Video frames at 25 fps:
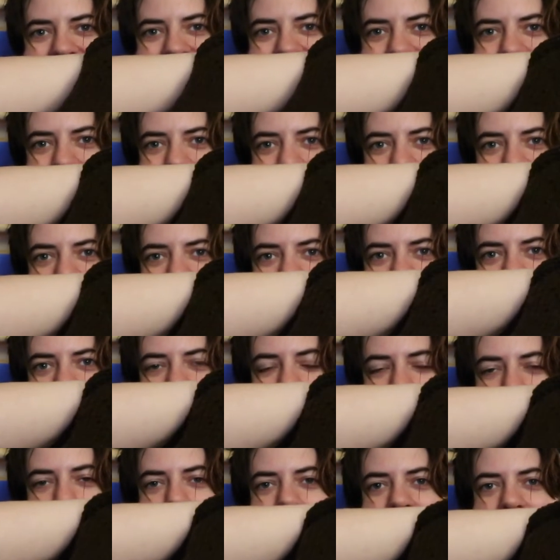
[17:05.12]
Let's reflect
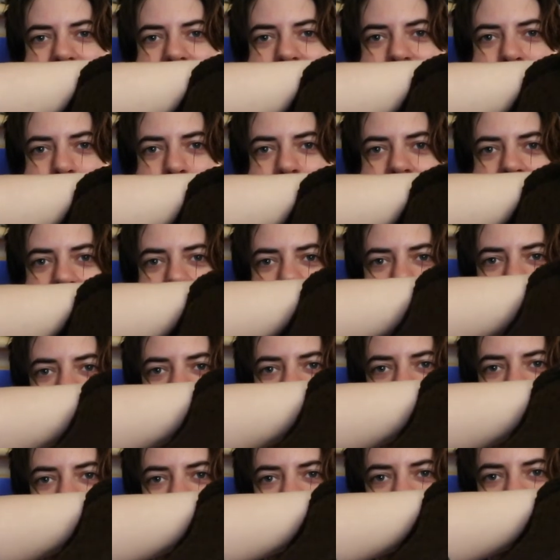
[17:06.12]
some light from the other side
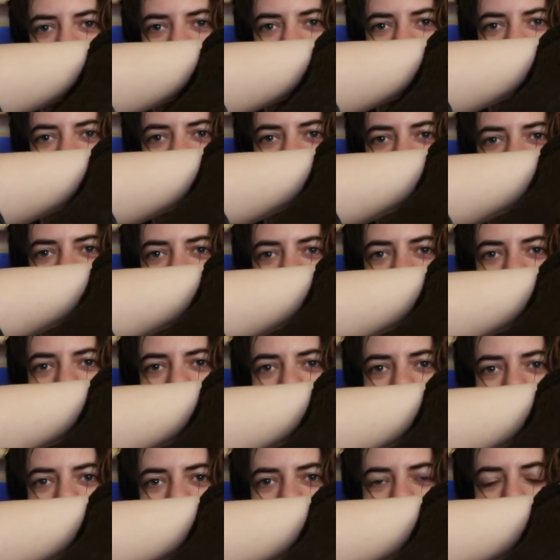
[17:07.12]
of the room.
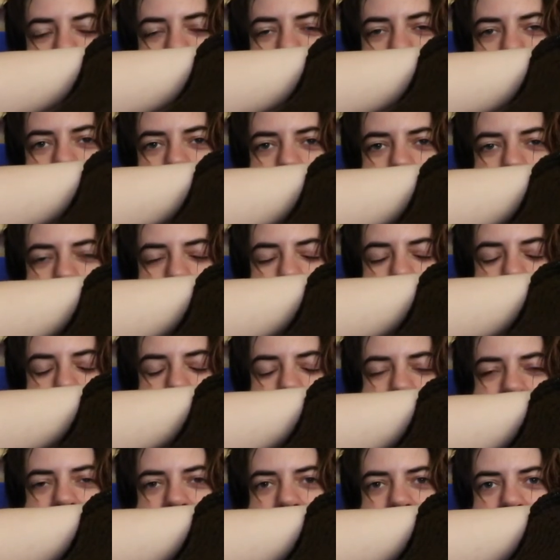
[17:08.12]
Um,
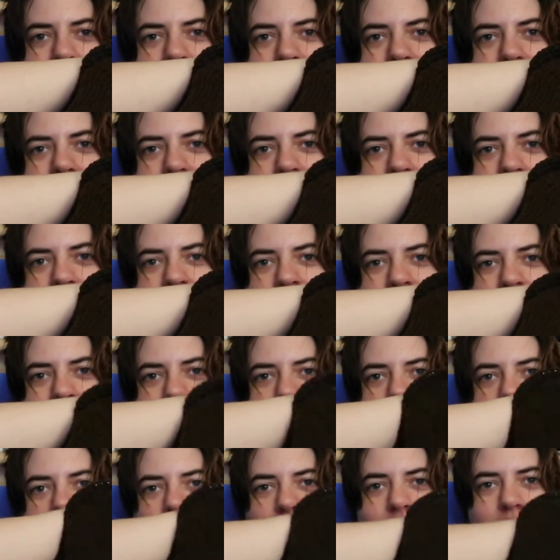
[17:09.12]
this
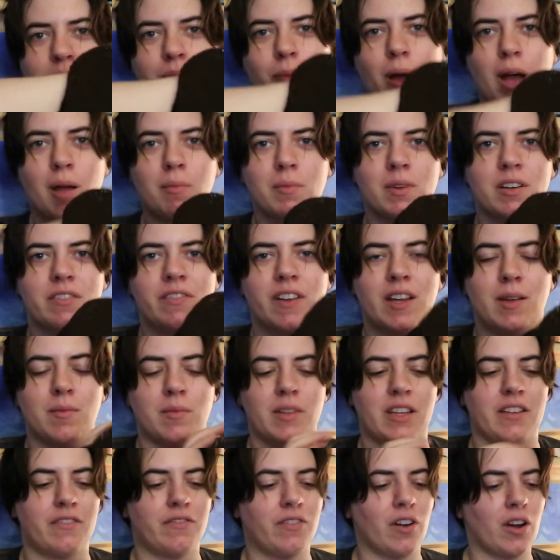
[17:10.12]
yarn is Palmer
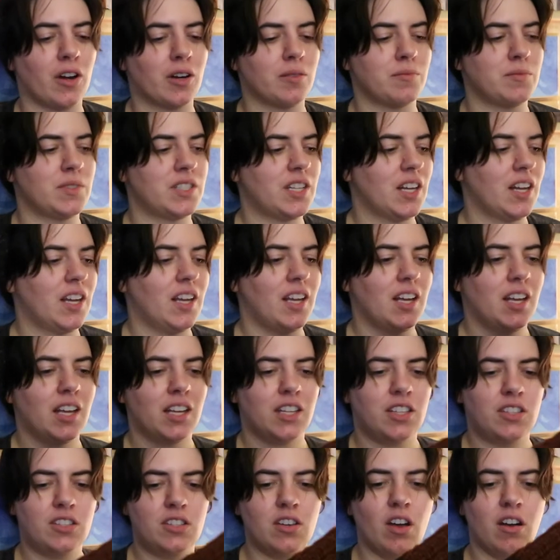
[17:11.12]
Family Farms
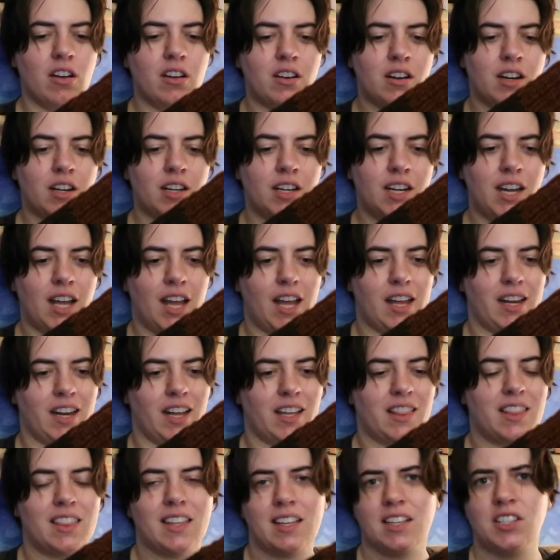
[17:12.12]
yarn, and
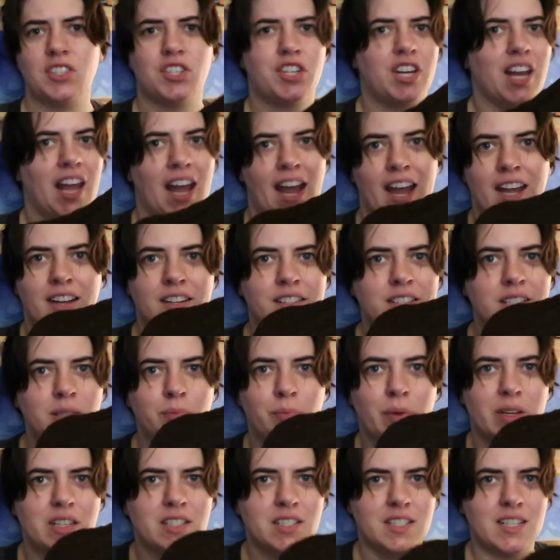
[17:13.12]
I think she hand
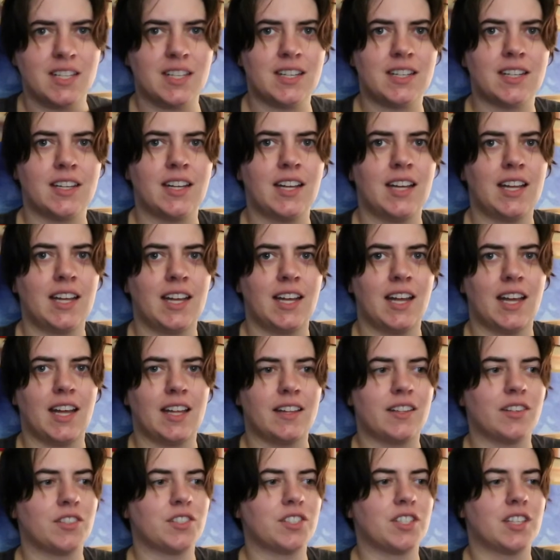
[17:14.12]
spins it. Uh,
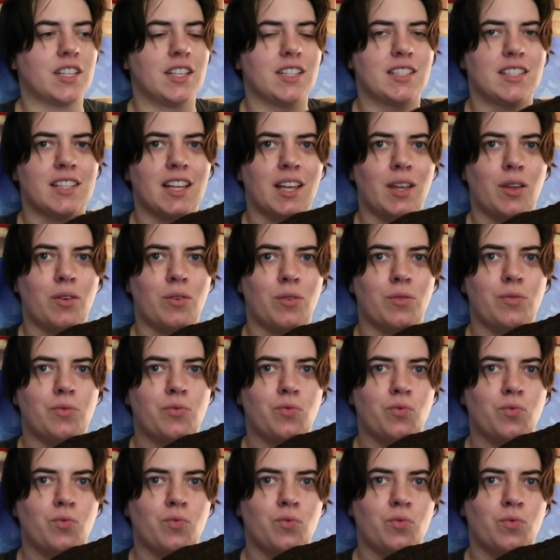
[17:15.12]
there's this like
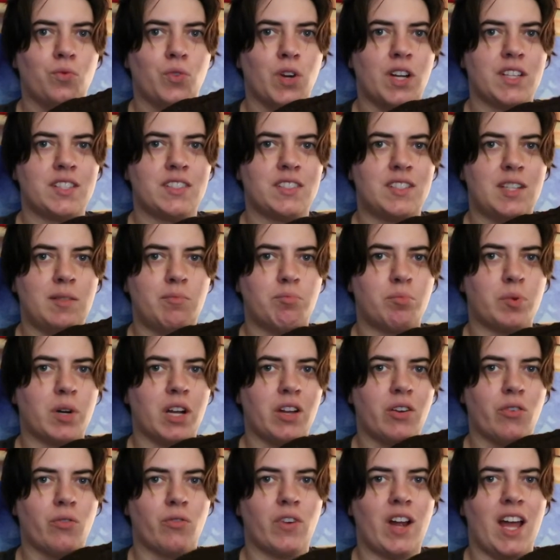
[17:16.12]
rusty
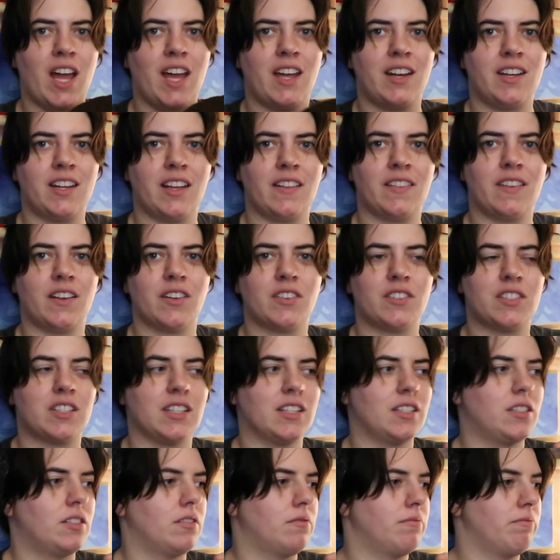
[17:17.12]
brick red, and there's
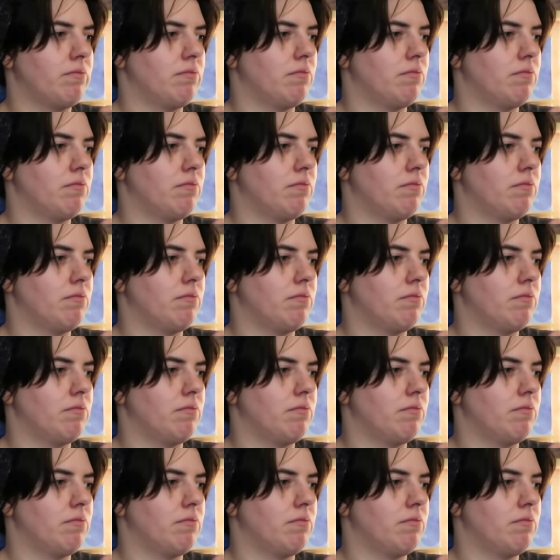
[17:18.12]
this